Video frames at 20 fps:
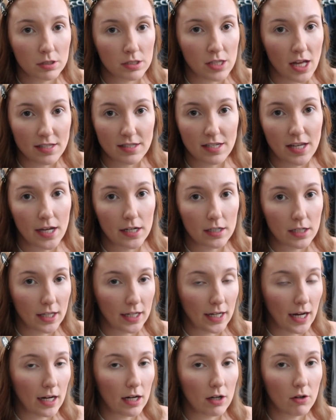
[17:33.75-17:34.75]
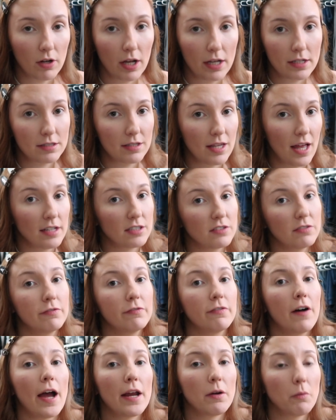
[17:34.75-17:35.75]
that's it. Like I don't, it, that's
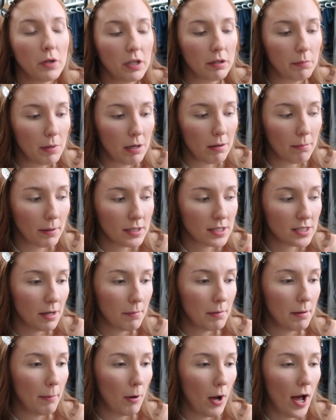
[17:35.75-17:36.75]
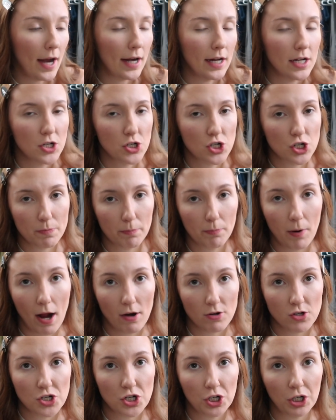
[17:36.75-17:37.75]
fine with me, but some people add in
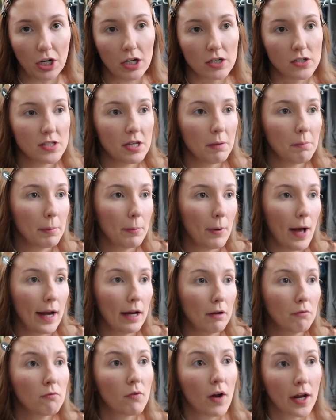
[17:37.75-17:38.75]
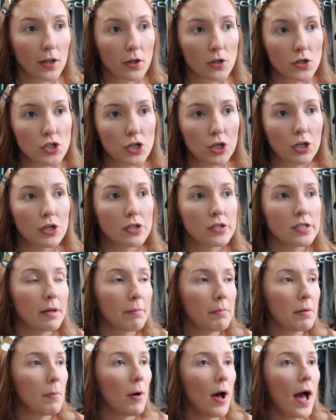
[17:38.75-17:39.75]
brown sugar, some people add in regular sugar,
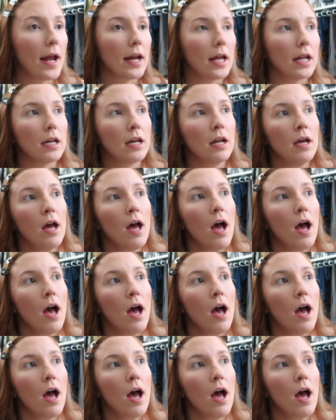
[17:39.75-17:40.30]
some people add in